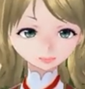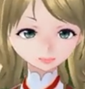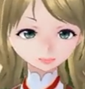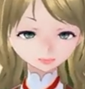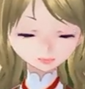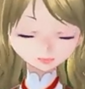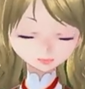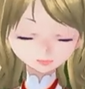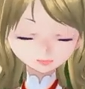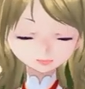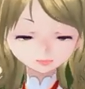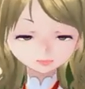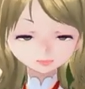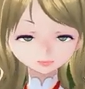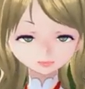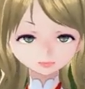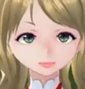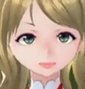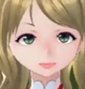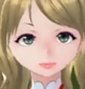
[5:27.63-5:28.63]

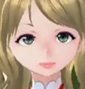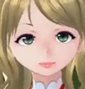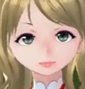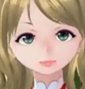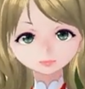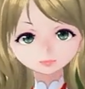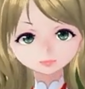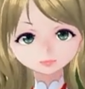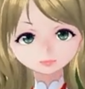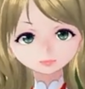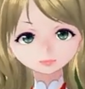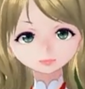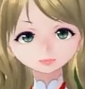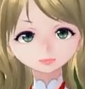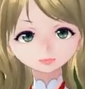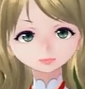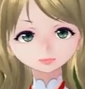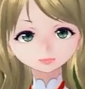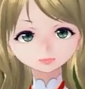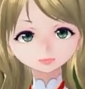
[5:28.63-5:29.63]
Nobody speaks.